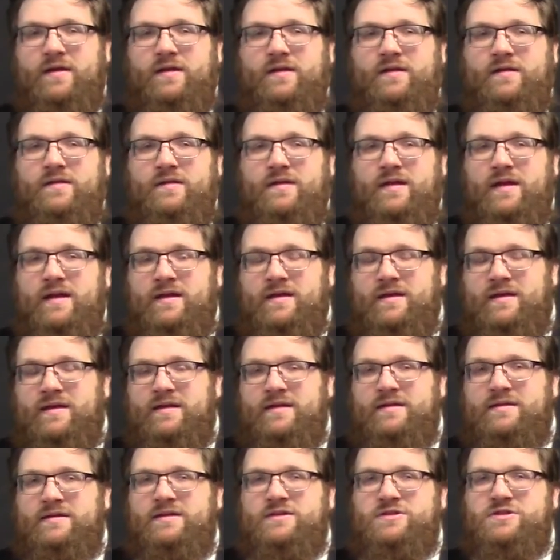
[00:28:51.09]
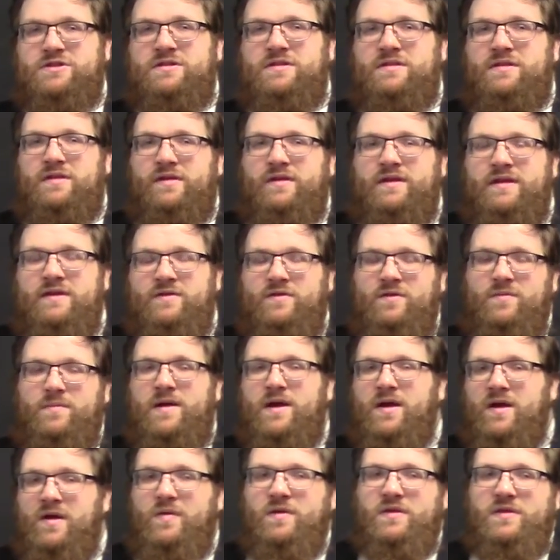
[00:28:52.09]
and in addition they'll
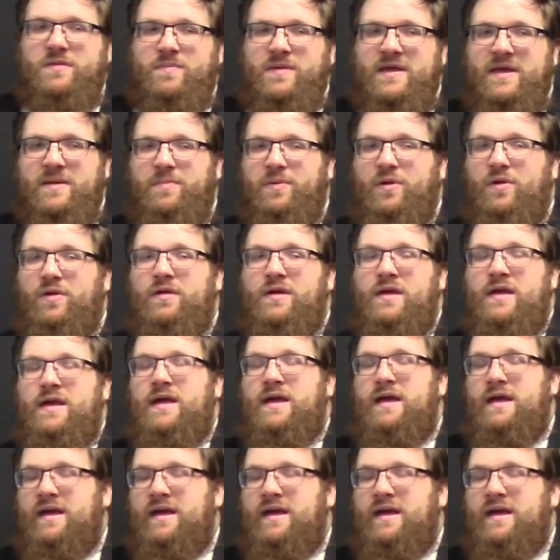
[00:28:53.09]
intermarry with the people